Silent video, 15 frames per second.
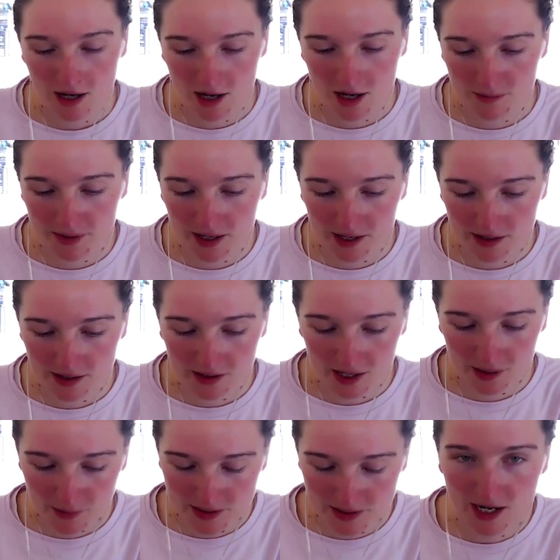that
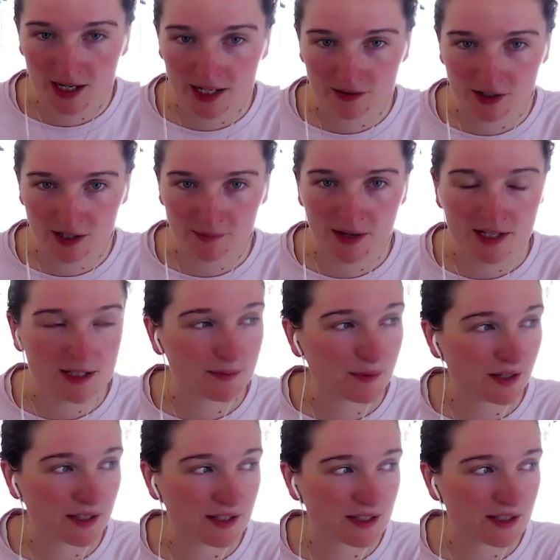I would highly recommend
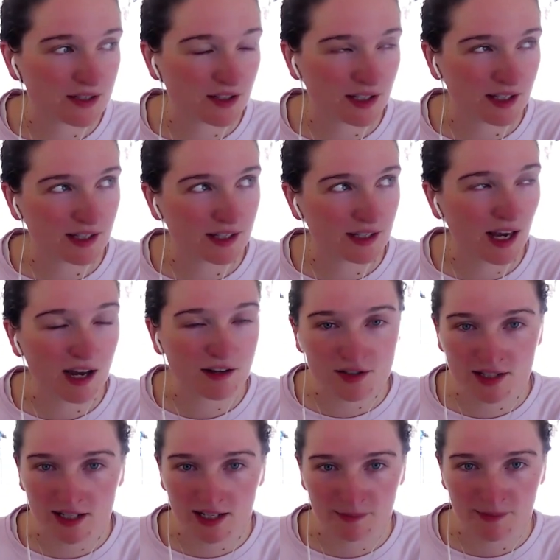because the
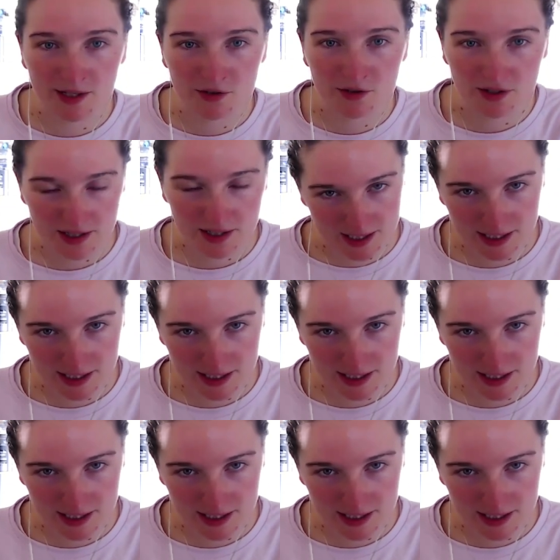extracellular matrix,